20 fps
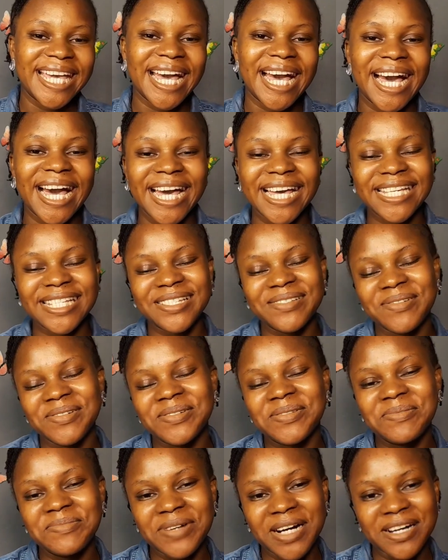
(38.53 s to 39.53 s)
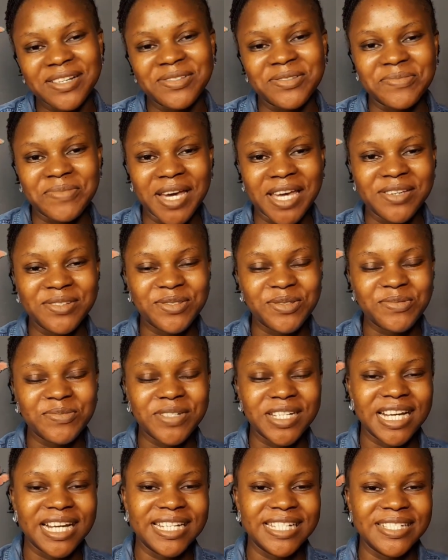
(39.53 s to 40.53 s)
guys, welcome back to my YouTube
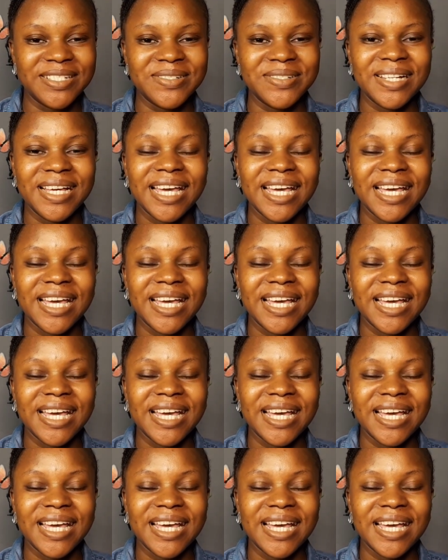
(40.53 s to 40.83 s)
channel.